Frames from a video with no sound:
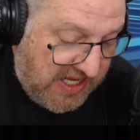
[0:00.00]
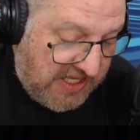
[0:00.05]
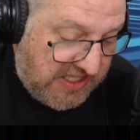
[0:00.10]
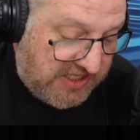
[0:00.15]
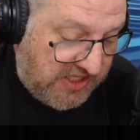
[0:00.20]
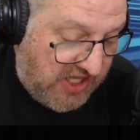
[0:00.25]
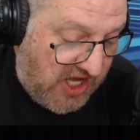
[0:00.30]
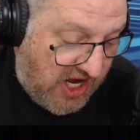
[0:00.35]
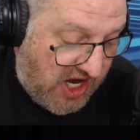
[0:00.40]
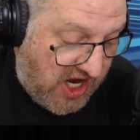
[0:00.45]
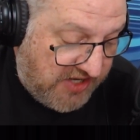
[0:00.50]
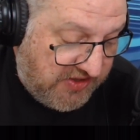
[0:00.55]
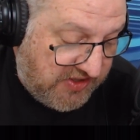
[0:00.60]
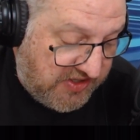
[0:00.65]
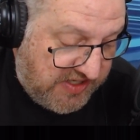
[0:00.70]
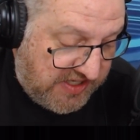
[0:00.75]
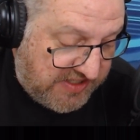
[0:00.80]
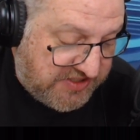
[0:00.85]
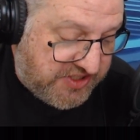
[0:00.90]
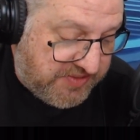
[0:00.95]
log the
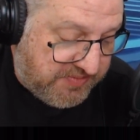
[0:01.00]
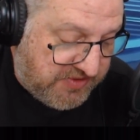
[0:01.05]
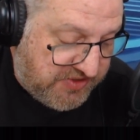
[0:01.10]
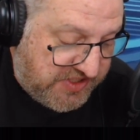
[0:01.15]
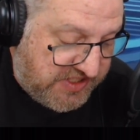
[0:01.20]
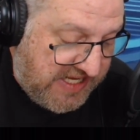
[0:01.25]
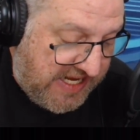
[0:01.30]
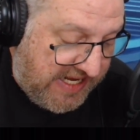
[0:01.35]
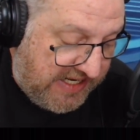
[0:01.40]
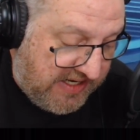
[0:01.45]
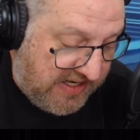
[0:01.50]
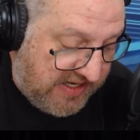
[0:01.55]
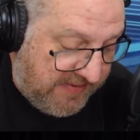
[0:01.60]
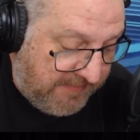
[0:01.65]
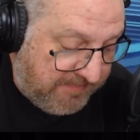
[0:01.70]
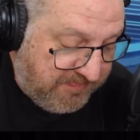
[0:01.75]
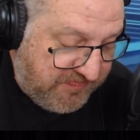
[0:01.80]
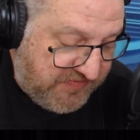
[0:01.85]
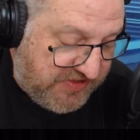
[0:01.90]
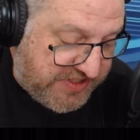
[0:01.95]
customer's data
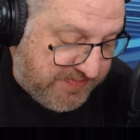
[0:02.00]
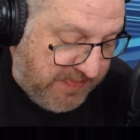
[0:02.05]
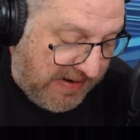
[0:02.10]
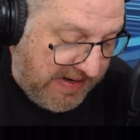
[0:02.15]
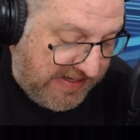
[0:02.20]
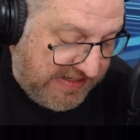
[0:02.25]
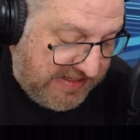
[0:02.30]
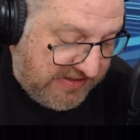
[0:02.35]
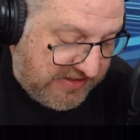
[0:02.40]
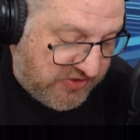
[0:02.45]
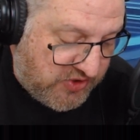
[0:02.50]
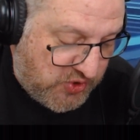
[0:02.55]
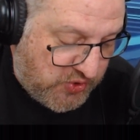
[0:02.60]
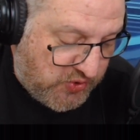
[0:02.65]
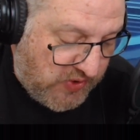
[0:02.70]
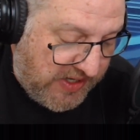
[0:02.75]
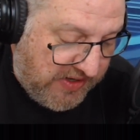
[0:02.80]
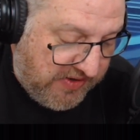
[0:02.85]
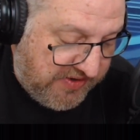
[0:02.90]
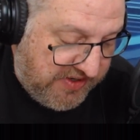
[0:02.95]
despite
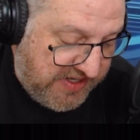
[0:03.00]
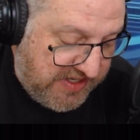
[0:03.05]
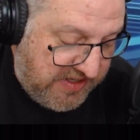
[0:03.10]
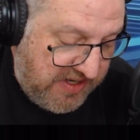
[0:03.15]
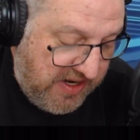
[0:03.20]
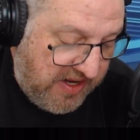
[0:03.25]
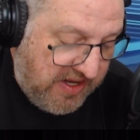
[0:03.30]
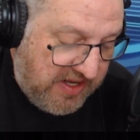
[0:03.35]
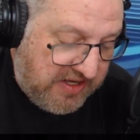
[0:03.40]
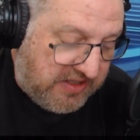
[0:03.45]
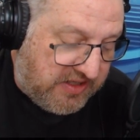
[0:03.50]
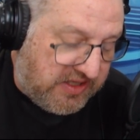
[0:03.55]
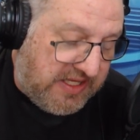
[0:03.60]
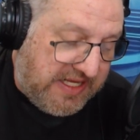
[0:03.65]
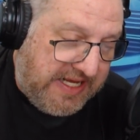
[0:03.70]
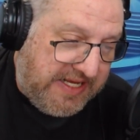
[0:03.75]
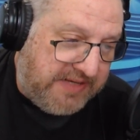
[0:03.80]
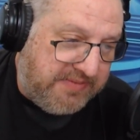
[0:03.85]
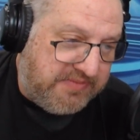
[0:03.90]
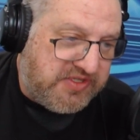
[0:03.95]
contrarian
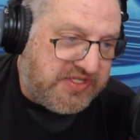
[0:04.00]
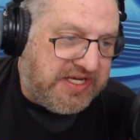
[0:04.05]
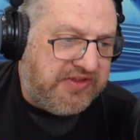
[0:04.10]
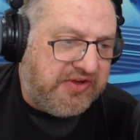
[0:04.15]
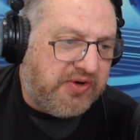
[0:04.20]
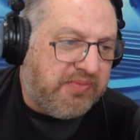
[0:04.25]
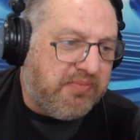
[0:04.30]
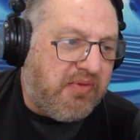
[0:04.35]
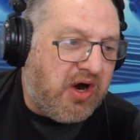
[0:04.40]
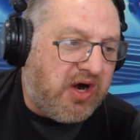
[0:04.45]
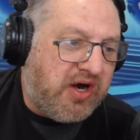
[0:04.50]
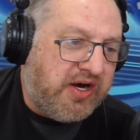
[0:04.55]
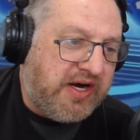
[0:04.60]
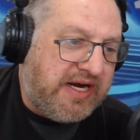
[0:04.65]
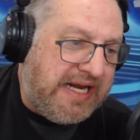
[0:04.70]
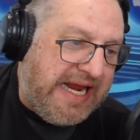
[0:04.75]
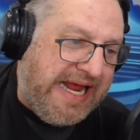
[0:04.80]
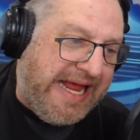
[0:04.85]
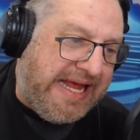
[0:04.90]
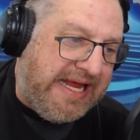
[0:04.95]
claims in their
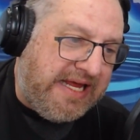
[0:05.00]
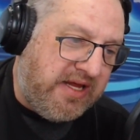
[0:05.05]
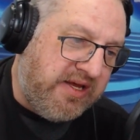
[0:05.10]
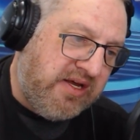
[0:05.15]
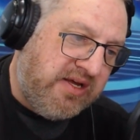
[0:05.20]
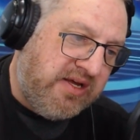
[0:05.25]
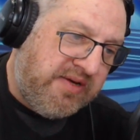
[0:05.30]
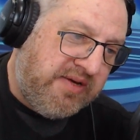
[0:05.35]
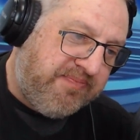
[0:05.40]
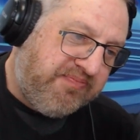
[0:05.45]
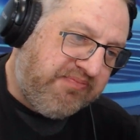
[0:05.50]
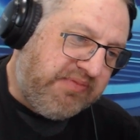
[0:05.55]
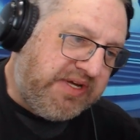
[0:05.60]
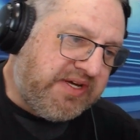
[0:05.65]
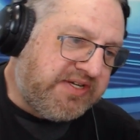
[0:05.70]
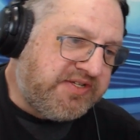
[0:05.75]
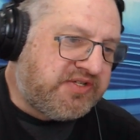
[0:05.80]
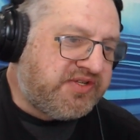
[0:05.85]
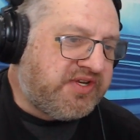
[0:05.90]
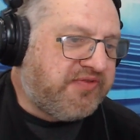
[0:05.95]
marketing,
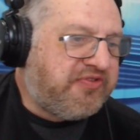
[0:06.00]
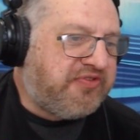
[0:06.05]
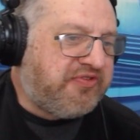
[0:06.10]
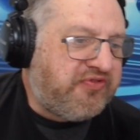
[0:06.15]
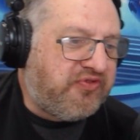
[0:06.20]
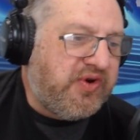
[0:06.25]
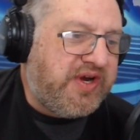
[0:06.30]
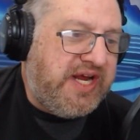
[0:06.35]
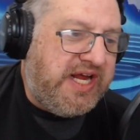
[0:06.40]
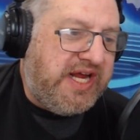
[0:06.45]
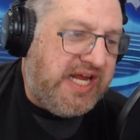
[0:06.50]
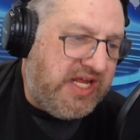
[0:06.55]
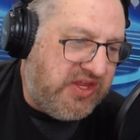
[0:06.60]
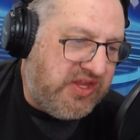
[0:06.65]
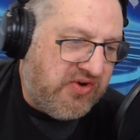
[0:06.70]
because they're free.